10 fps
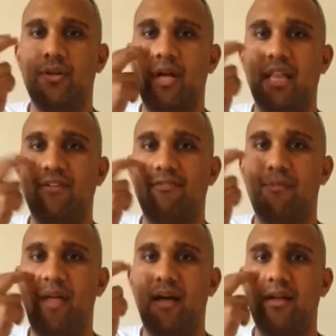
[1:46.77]
And then from
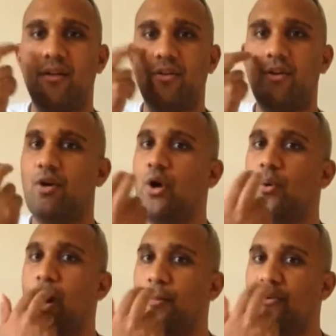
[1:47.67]
there, you're going to go
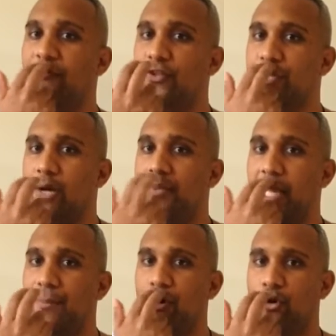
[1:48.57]
above the top
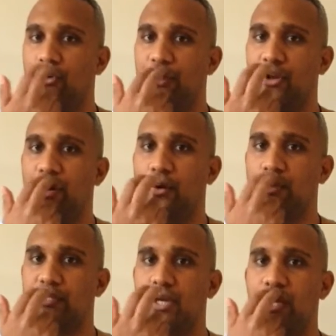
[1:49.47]
lip, under the
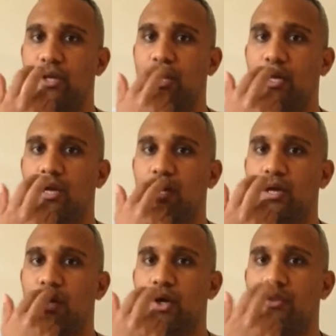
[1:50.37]
nose.
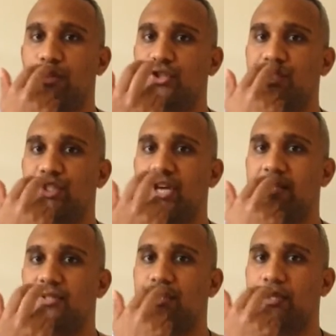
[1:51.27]
And they're just
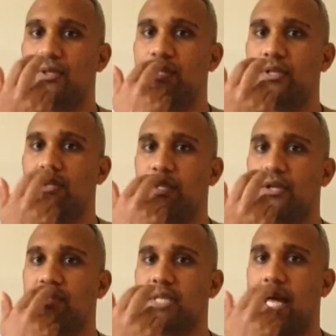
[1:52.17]
gentle
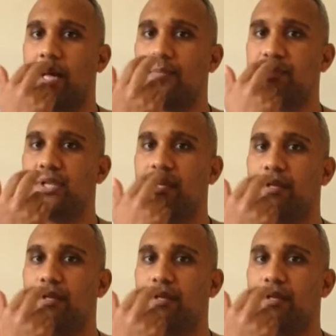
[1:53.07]
little taps.